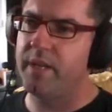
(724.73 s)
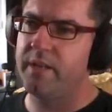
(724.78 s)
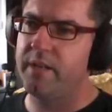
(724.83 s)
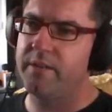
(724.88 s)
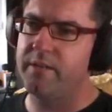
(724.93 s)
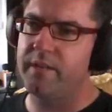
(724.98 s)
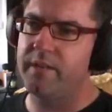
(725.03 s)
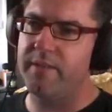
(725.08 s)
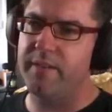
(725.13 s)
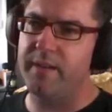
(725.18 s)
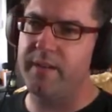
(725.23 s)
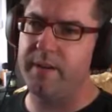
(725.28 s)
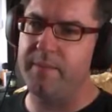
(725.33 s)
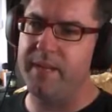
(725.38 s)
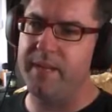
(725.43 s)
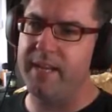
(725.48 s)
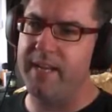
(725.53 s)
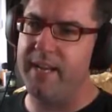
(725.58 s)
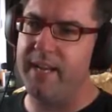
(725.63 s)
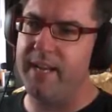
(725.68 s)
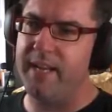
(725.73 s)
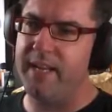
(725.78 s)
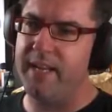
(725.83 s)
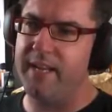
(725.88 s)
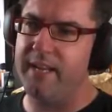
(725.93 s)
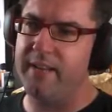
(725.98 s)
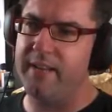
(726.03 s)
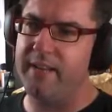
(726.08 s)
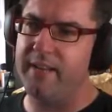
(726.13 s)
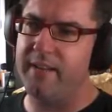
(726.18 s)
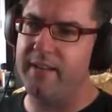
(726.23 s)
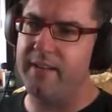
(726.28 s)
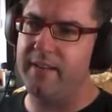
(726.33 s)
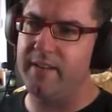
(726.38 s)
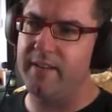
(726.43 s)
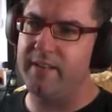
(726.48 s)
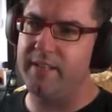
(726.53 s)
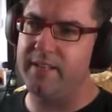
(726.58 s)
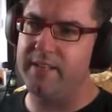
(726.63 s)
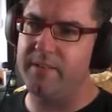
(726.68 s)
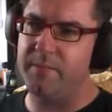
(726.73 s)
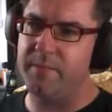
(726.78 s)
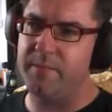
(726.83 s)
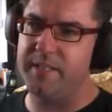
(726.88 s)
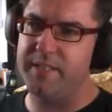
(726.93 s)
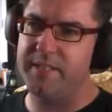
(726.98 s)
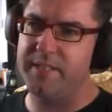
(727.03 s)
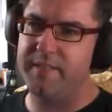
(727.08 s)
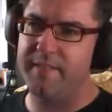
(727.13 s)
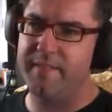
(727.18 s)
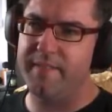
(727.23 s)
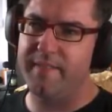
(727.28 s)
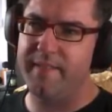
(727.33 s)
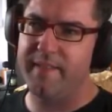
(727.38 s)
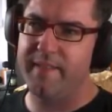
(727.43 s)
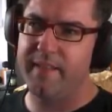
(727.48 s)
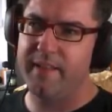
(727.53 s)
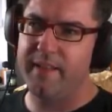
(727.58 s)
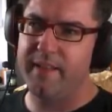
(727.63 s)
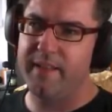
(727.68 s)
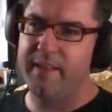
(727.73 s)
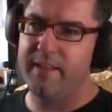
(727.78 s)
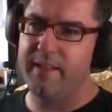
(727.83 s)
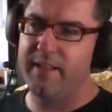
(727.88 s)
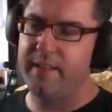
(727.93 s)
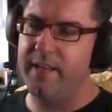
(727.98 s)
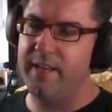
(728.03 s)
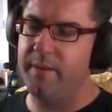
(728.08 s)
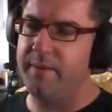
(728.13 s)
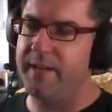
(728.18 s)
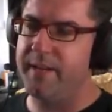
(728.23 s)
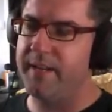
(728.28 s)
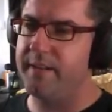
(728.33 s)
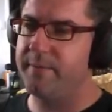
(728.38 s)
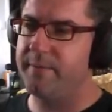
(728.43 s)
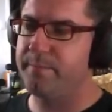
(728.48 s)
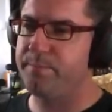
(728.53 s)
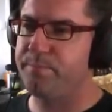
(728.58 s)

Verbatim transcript: Stuff it, I'm getting out of here. I don't like these zombies. There we go.